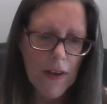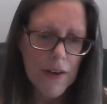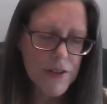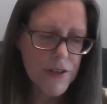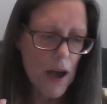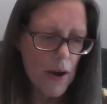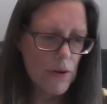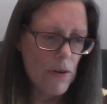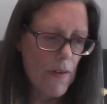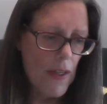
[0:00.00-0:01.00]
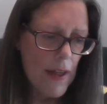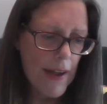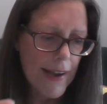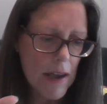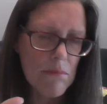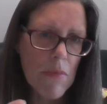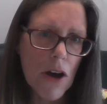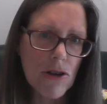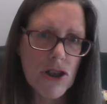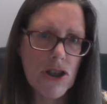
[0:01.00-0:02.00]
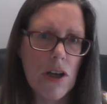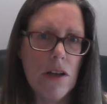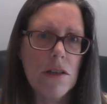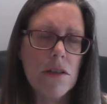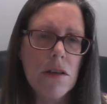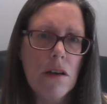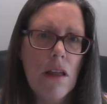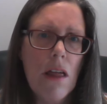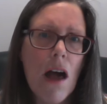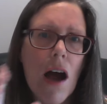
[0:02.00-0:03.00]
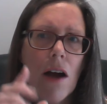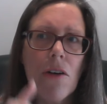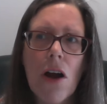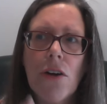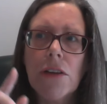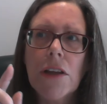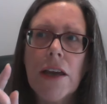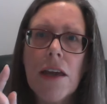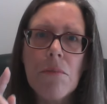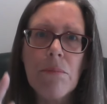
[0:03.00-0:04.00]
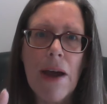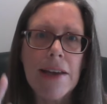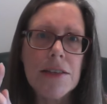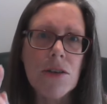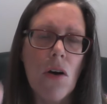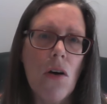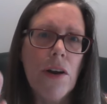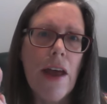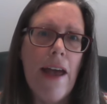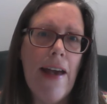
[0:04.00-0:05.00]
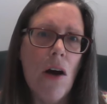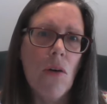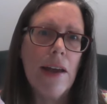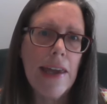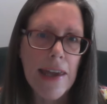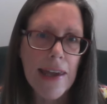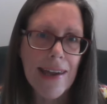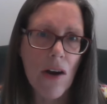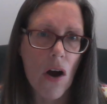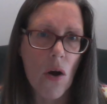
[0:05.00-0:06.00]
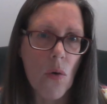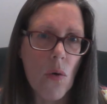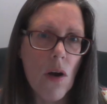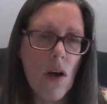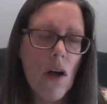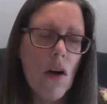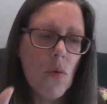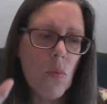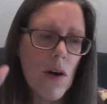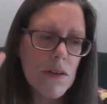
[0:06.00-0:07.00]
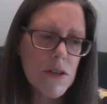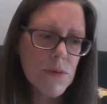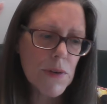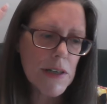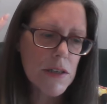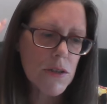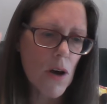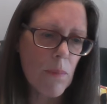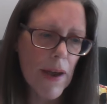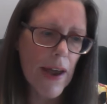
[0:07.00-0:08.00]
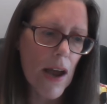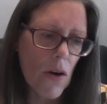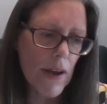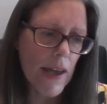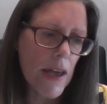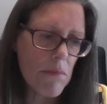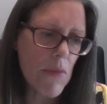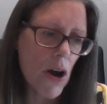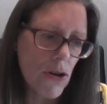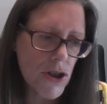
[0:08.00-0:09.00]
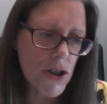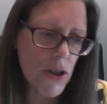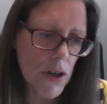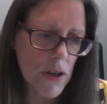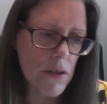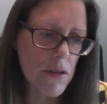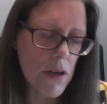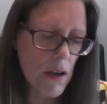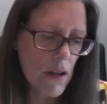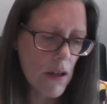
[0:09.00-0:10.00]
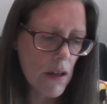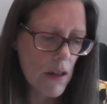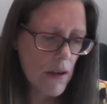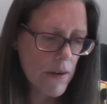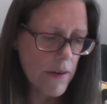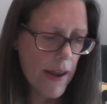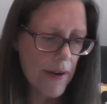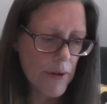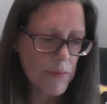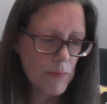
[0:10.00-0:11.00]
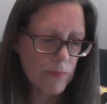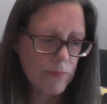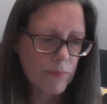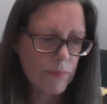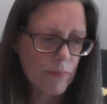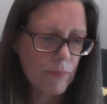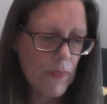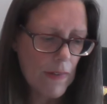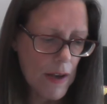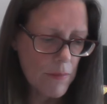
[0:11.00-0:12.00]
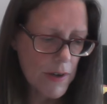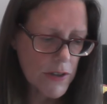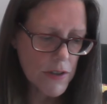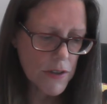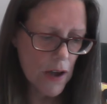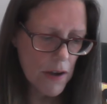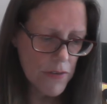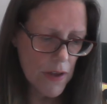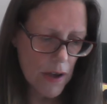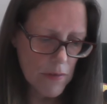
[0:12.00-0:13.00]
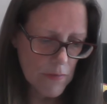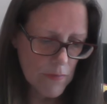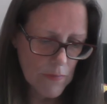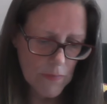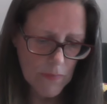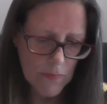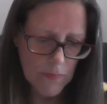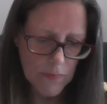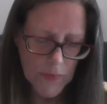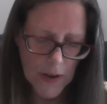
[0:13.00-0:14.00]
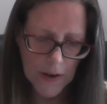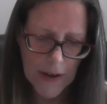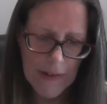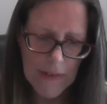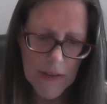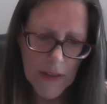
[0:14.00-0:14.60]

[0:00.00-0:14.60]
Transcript: So, emotions are only based on our ego. Once we stop our emotions, now let me just go there. Okay?